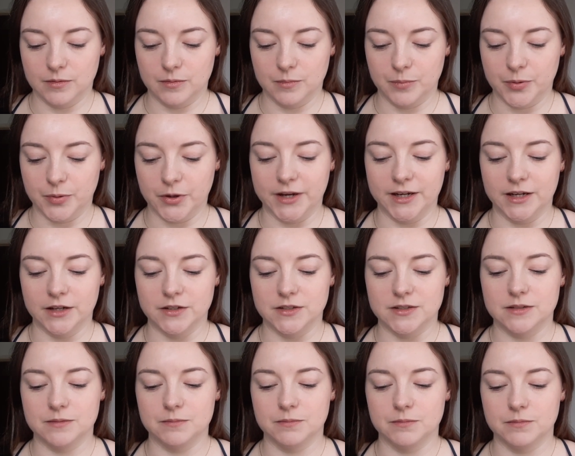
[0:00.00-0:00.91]
putting
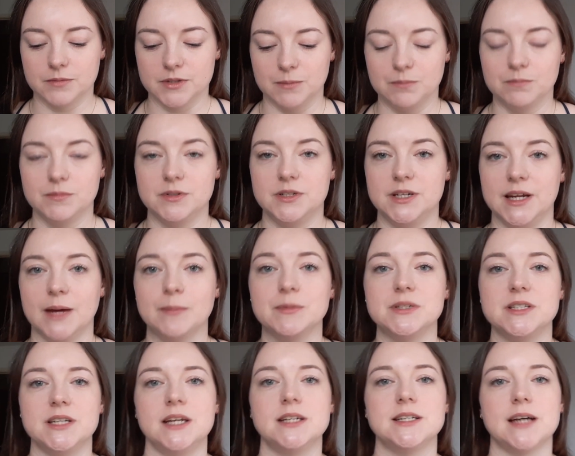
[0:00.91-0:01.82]
some
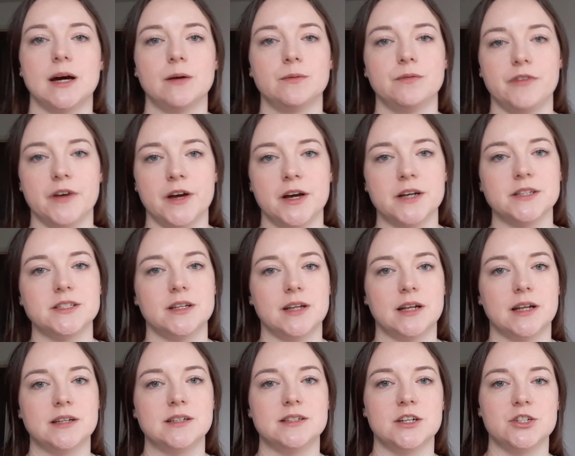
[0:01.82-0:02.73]
DMC down first
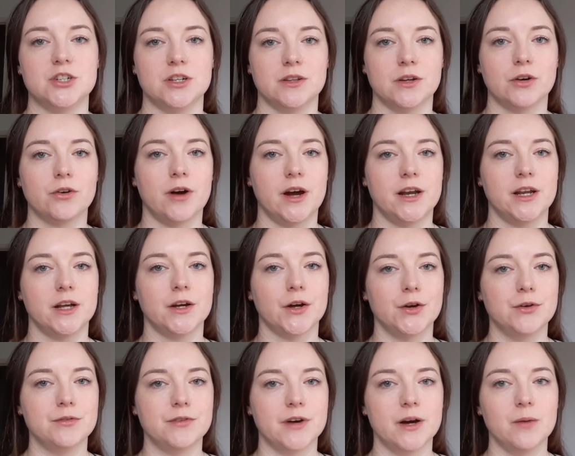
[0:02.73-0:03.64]
and then stitching the cry knit
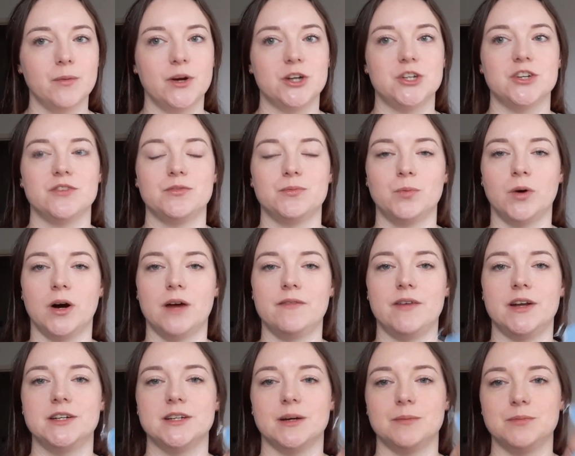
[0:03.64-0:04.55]
over, which is what
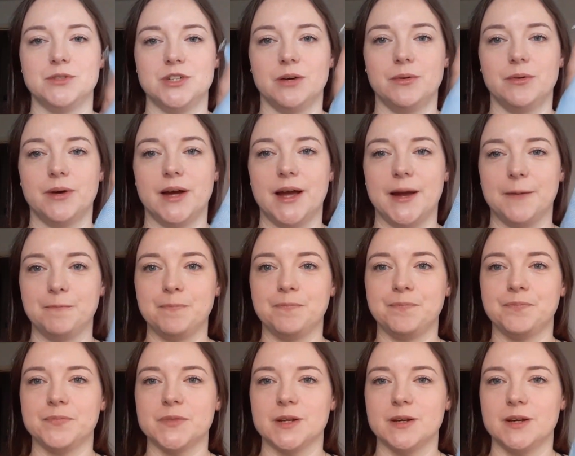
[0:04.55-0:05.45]
I've ended up
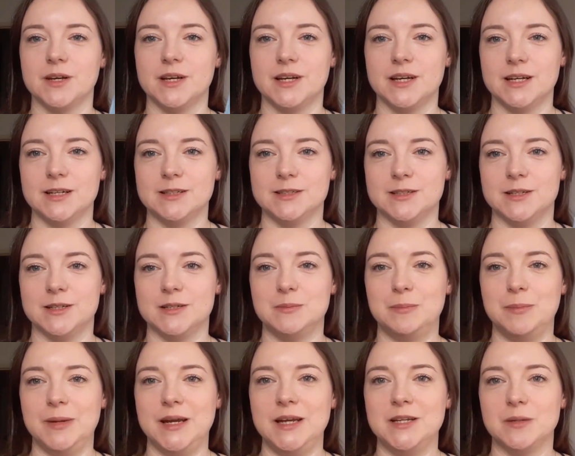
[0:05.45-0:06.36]
doing. This is
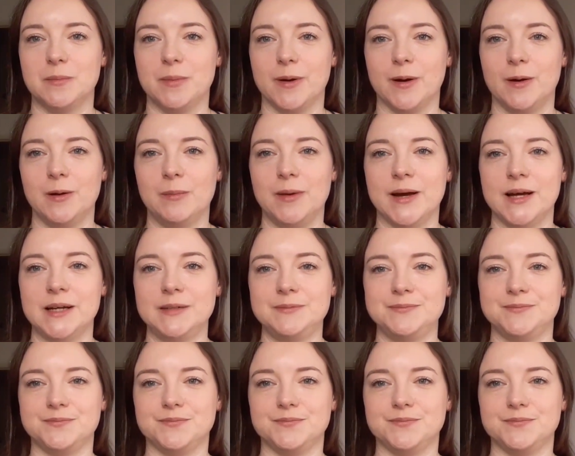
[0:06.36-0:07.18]
Peter Polar Bear.